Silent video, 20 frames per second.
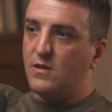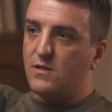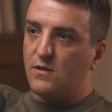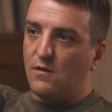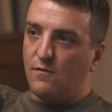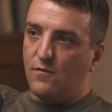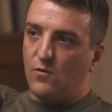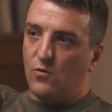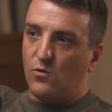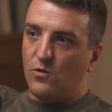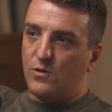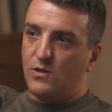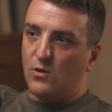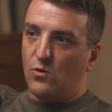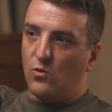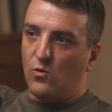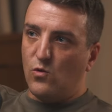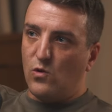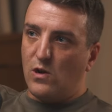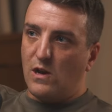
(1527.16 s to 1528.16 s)
myself forward
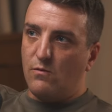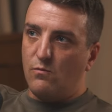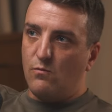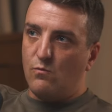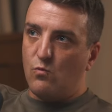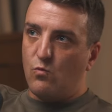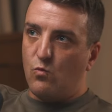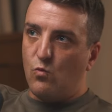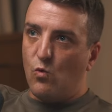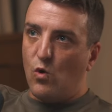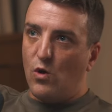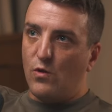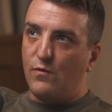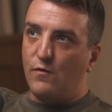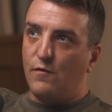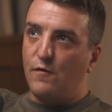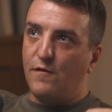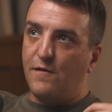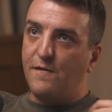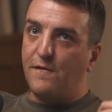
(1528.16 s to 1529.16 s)
all in
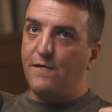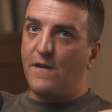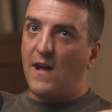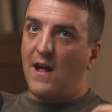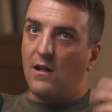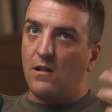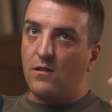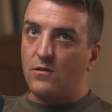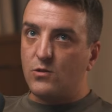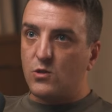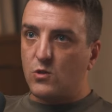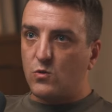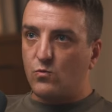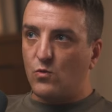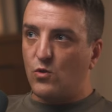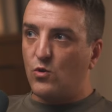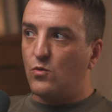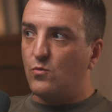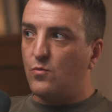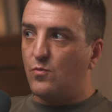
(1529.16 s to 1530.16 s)
one fell
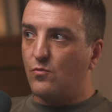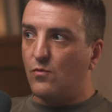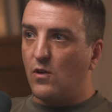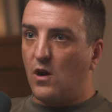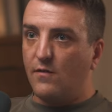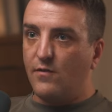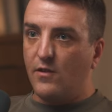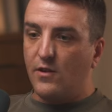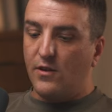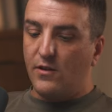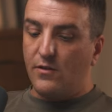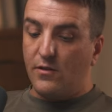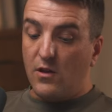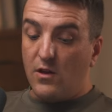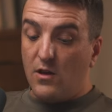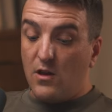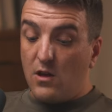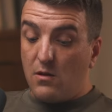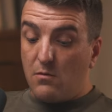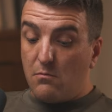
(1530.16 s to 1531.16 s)
swoop, rather than
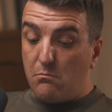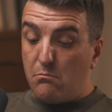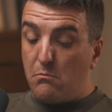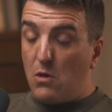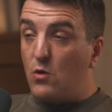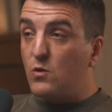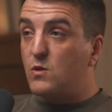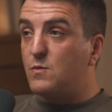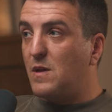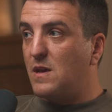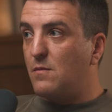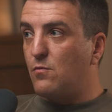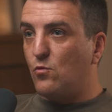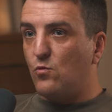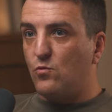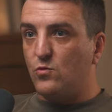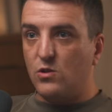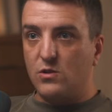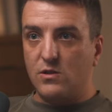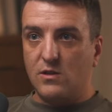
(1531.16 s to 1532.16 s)
most people
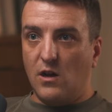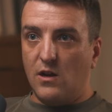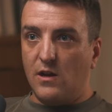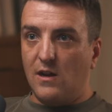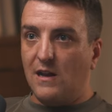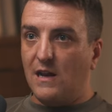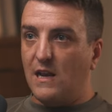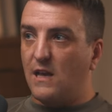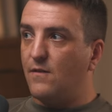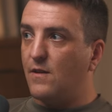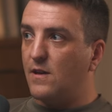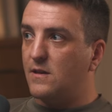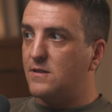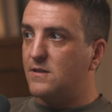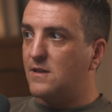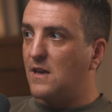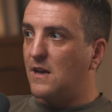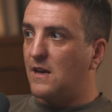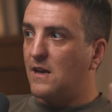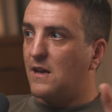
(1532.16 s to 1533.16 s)
will just kind of leave it
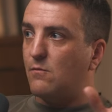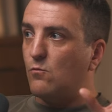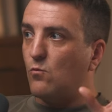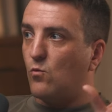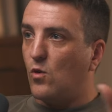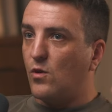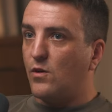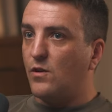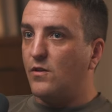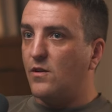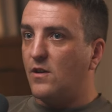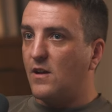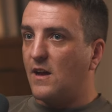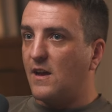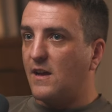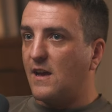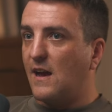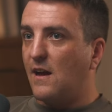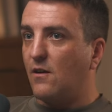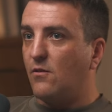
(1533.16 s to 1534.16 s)
sitting in one
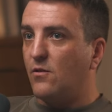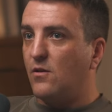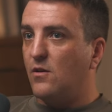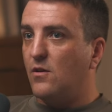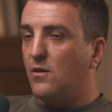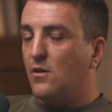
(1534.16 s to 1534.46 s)
account.